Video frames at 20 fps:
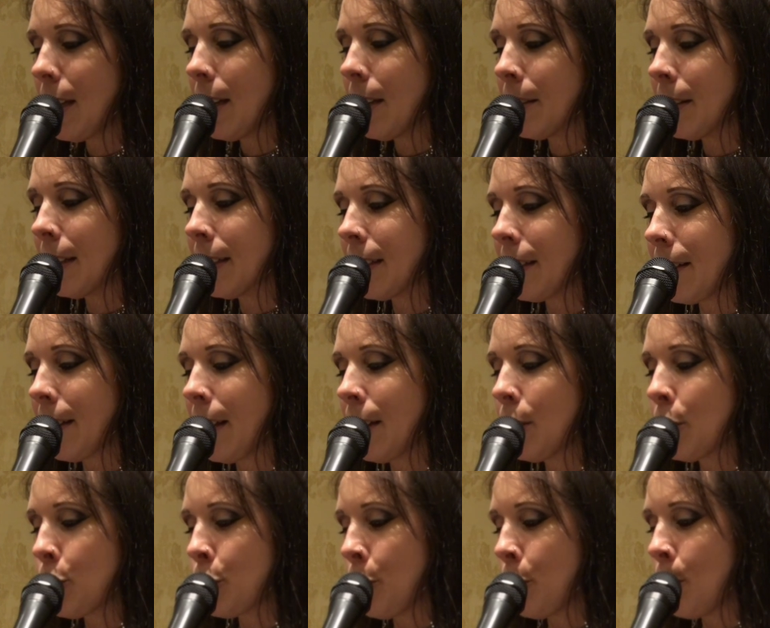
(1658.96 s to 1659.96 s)
I'd like to
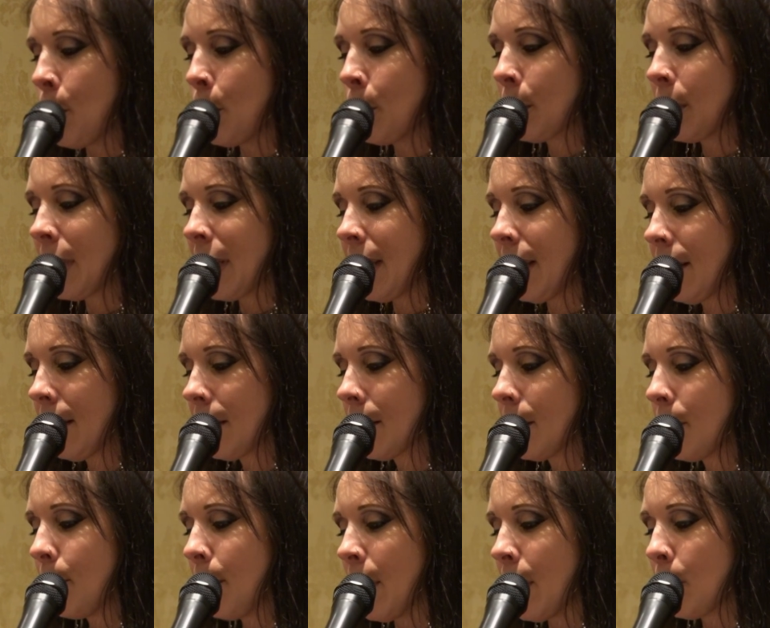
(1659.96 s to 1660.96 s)
thank Joe Moakley,
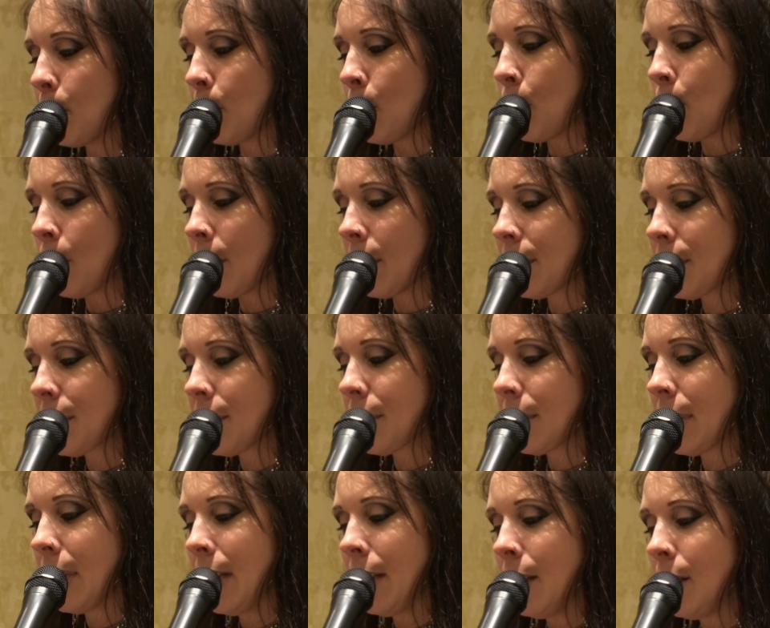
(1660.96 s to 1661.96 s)
Mike Morris,
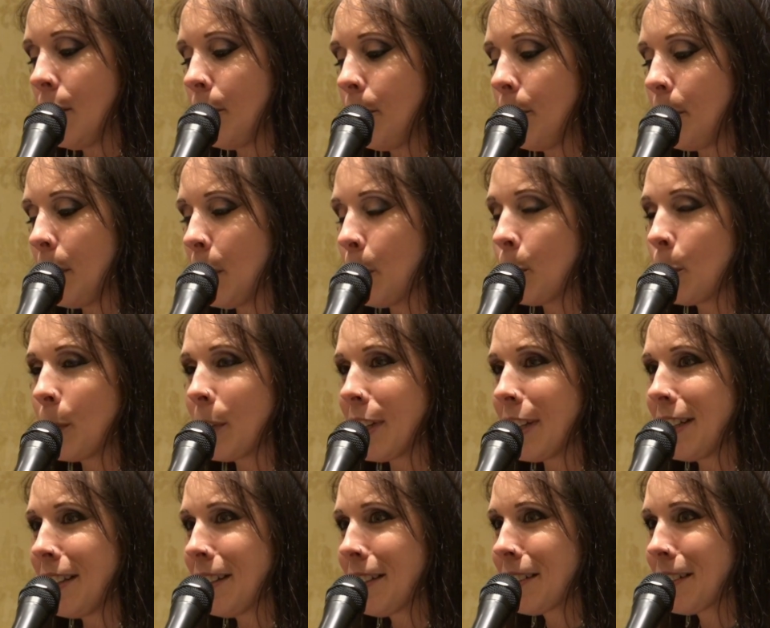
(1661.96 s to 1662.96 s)
Big
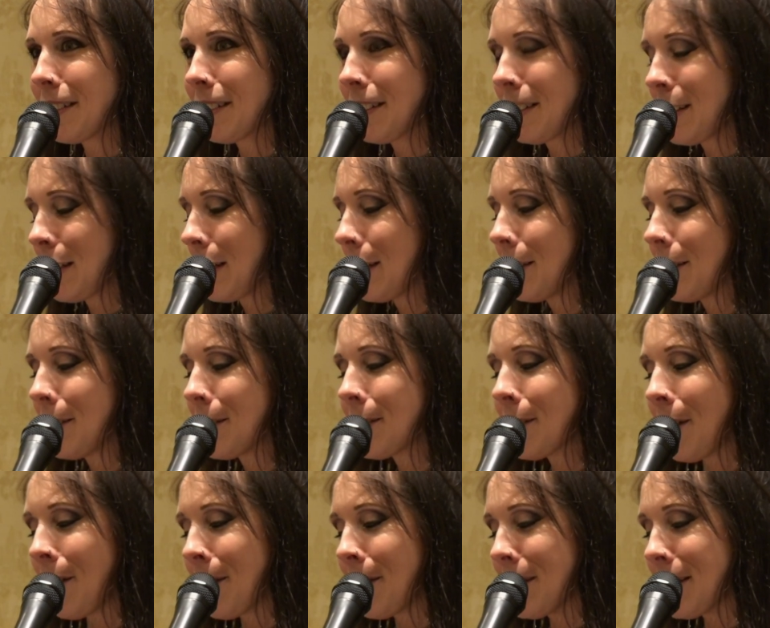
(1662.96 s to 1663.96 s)
Woody,
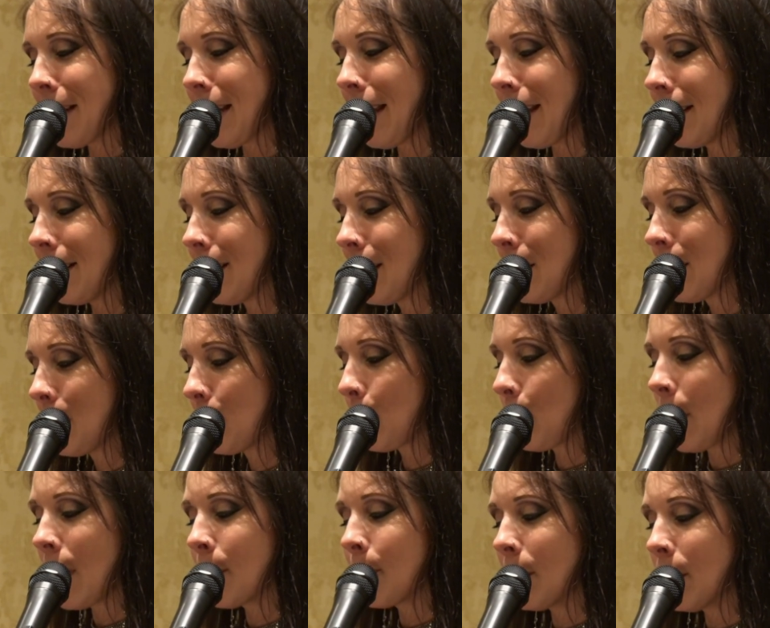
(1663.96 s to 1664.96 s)
Tarzan,
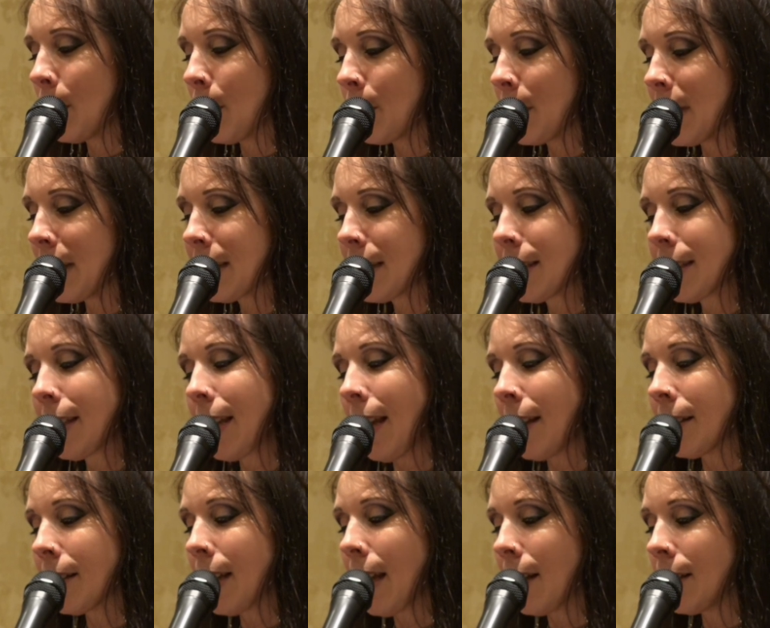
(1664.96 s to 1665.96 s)
Brian Malonis,
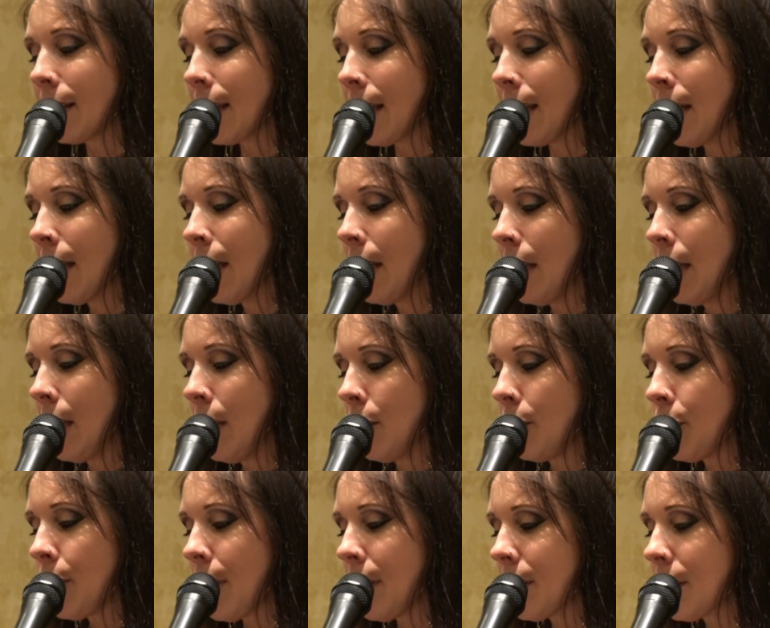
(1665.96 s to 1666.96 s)
Ken Kelly,
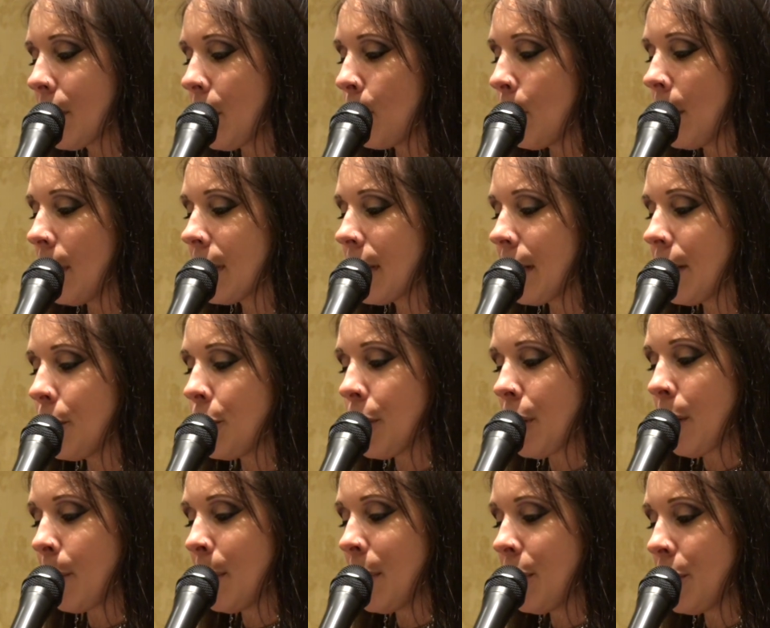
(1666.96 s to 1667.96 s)
Chase Del Monte, and
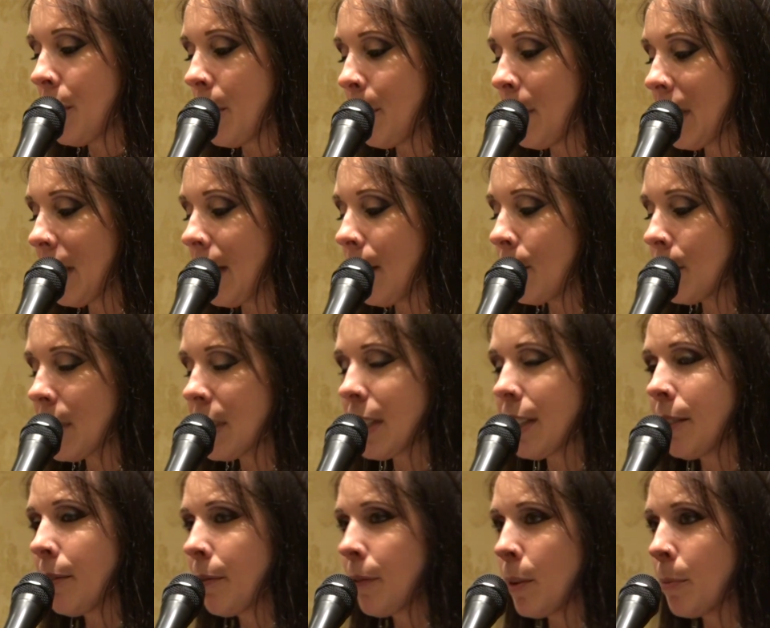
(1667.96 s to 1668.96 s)
Jamie
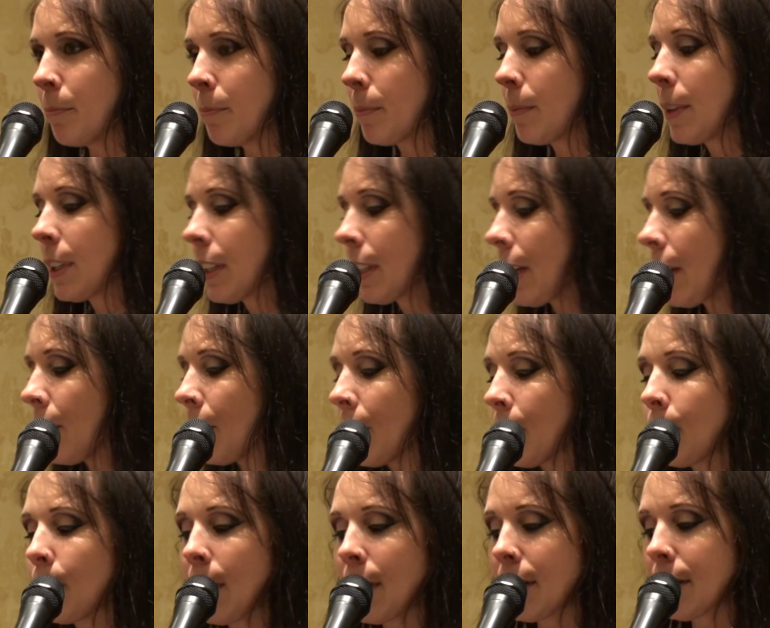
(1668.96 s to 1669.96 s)
Jamakowski from
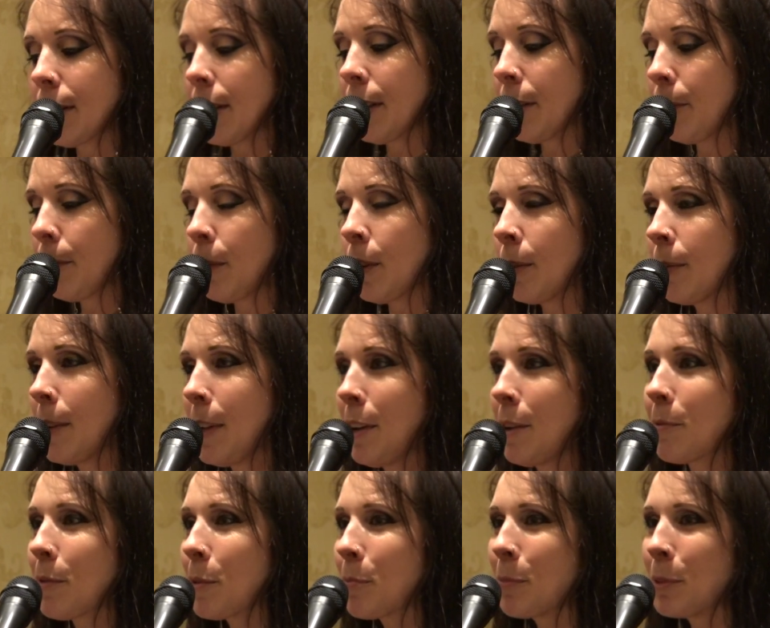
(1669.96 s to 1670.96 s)
Chaotic Wrestling for
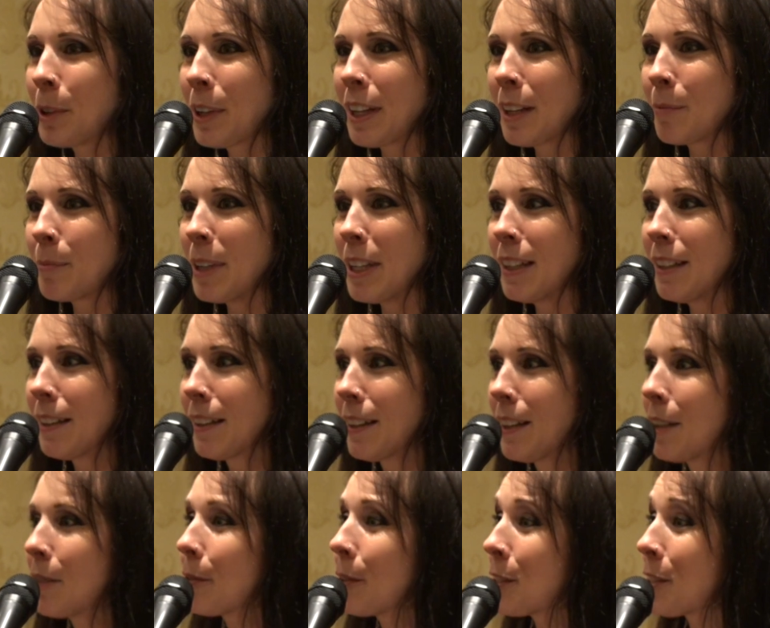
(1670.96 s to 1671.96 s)
booking me,
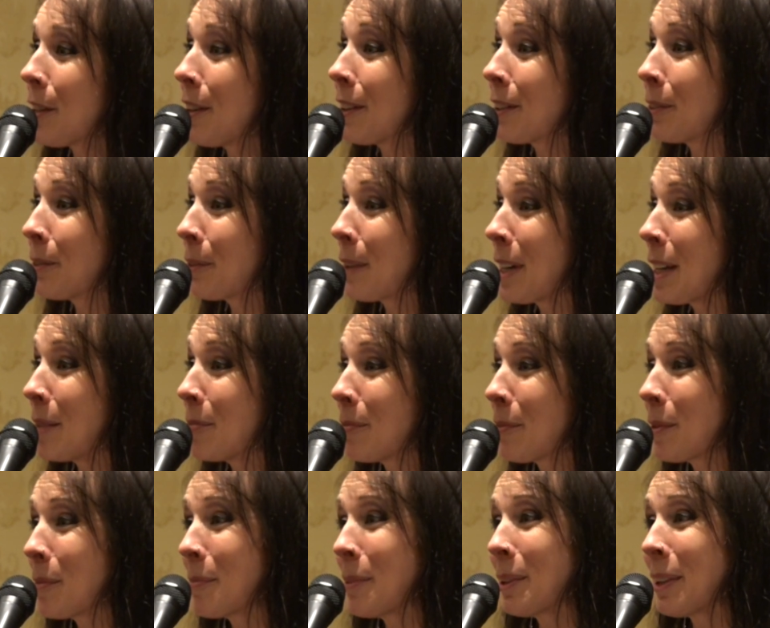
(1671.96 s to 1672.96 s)
for Todd Graham
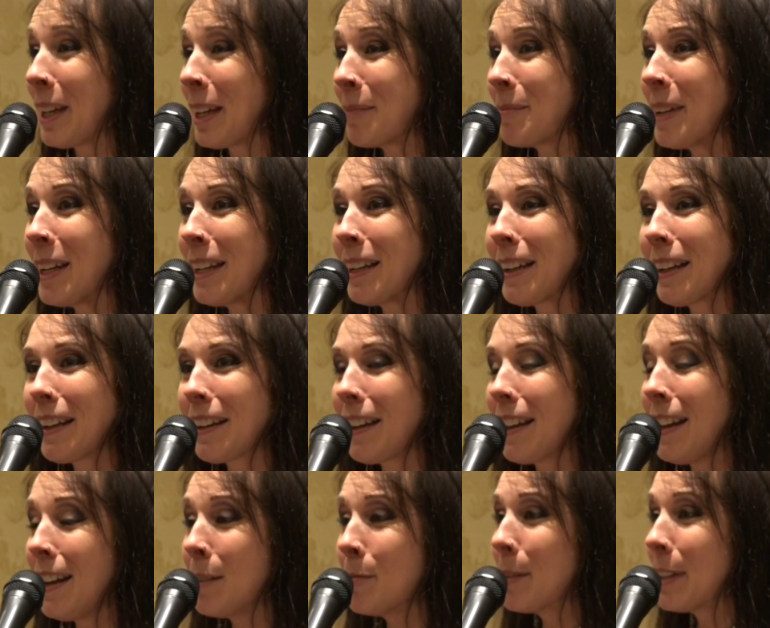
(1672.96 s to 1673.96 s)
for booking me,
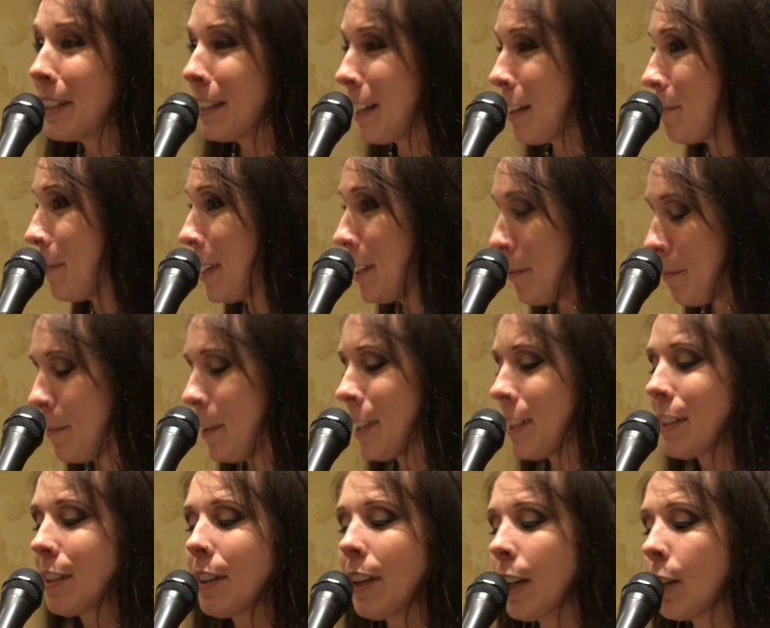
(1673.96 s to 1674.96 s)
anybody that I might have
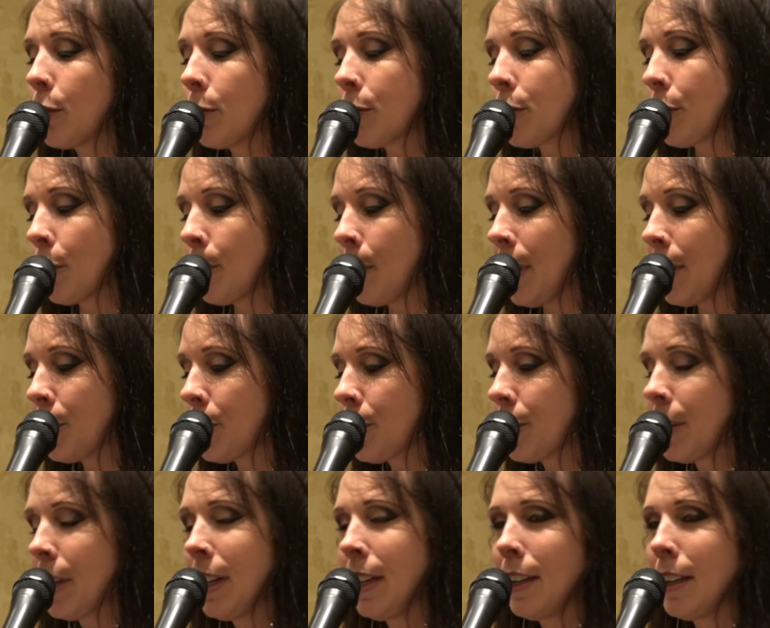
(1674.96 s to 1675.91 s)
missed. Thank you so much.